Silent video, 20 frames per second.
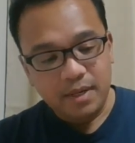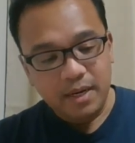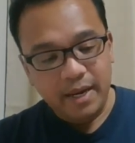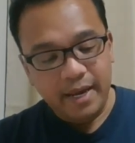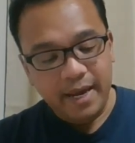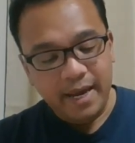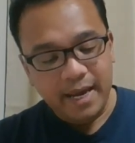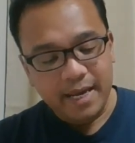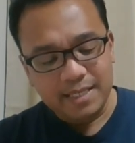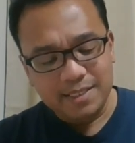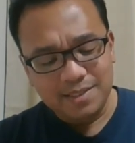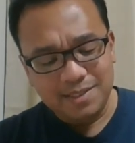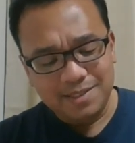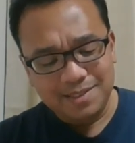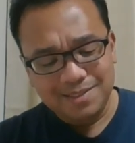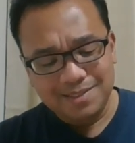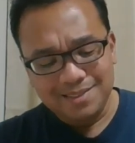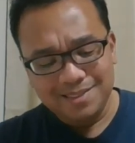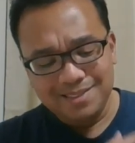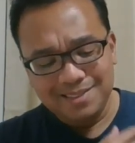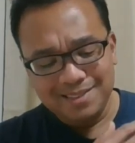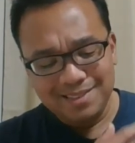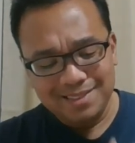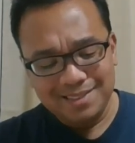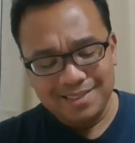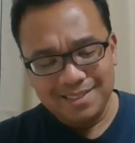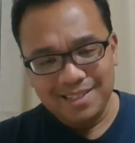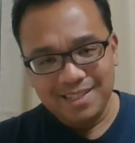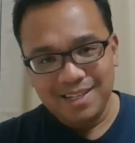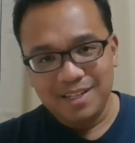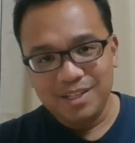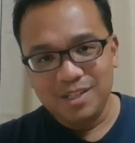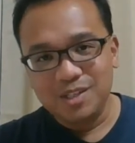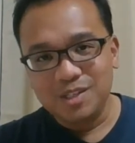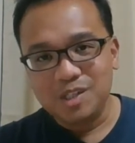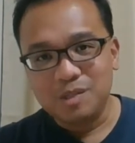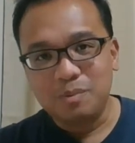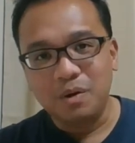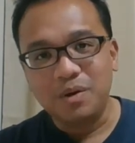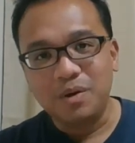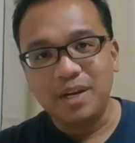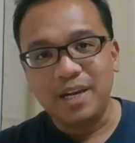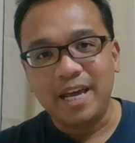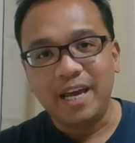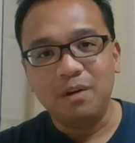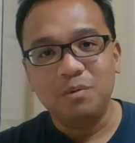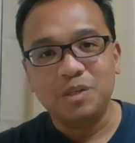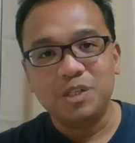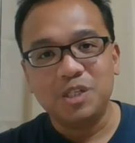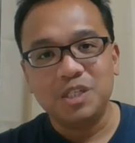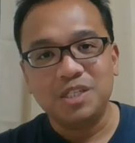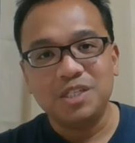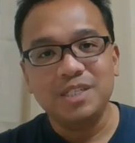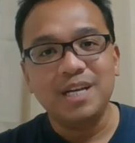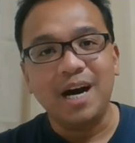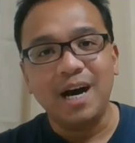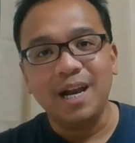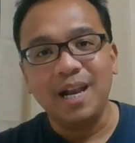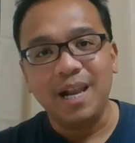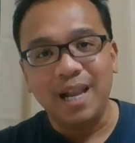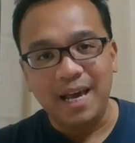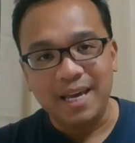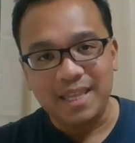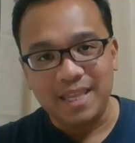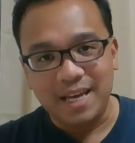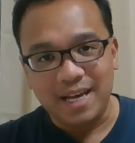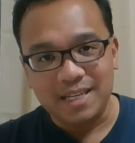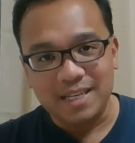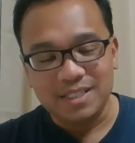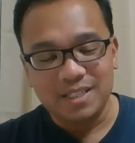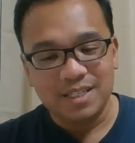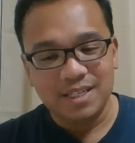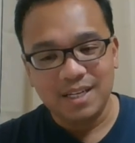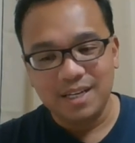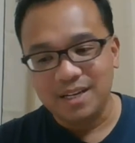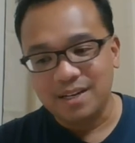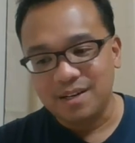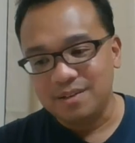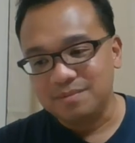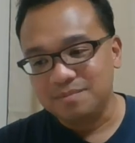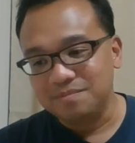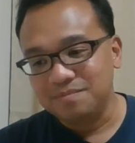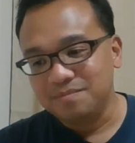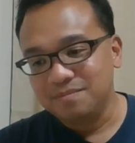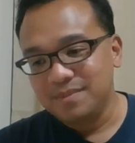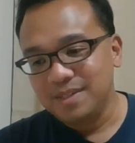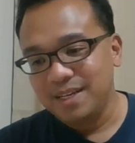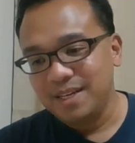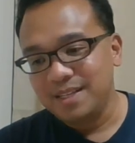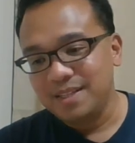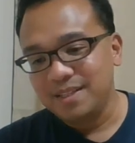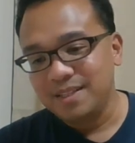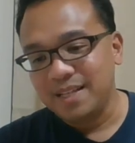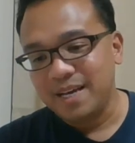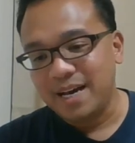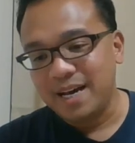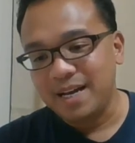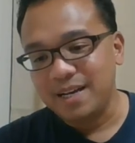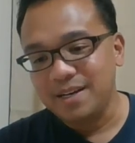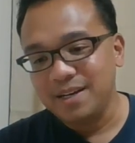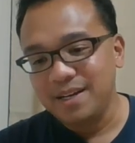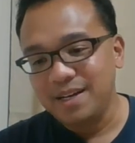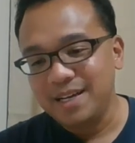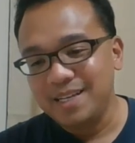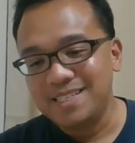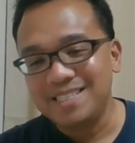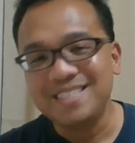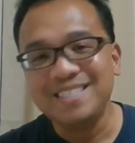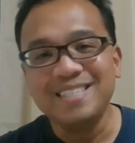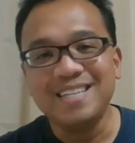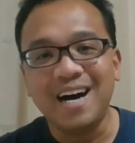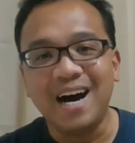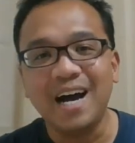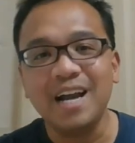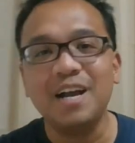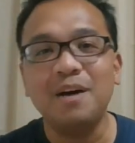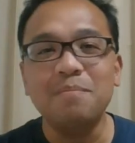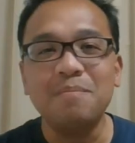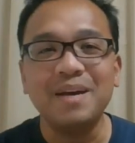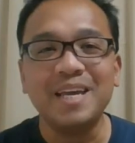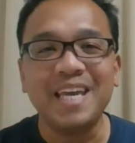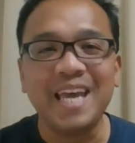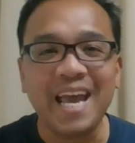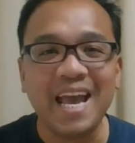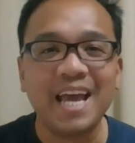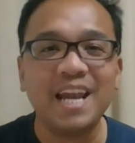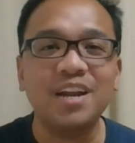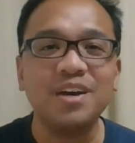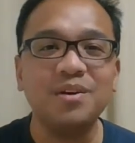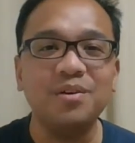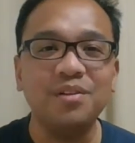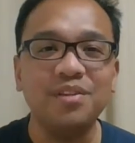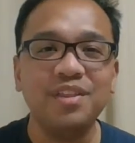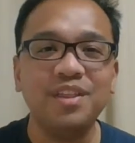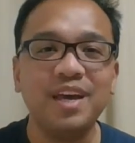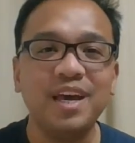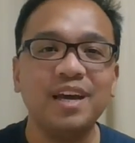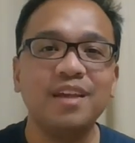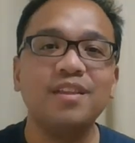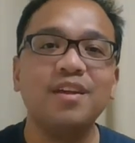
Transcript: And spoken language is not like that, in that it's not a mechanical thing.